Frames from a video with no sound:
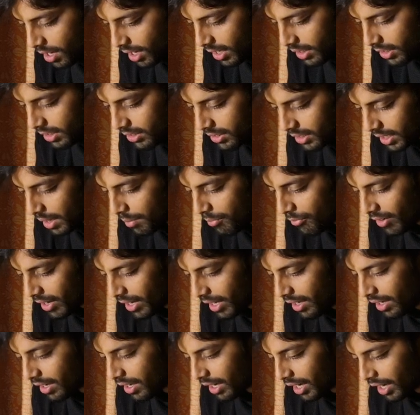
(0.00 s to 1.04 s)
in the same
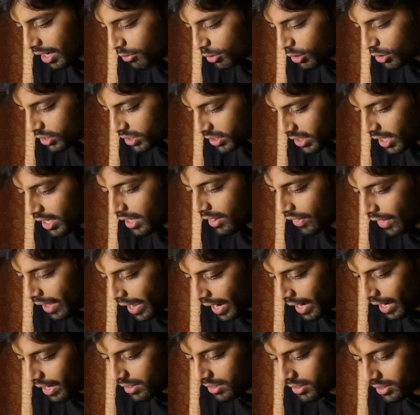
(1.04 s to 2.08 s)
way, I would say
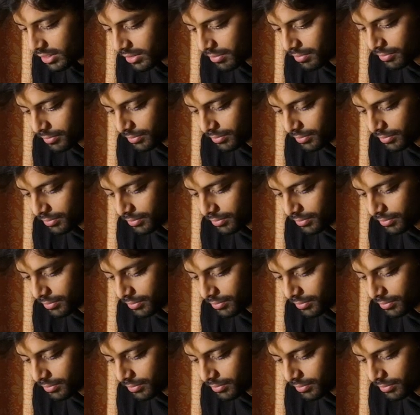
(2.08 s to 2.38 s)
that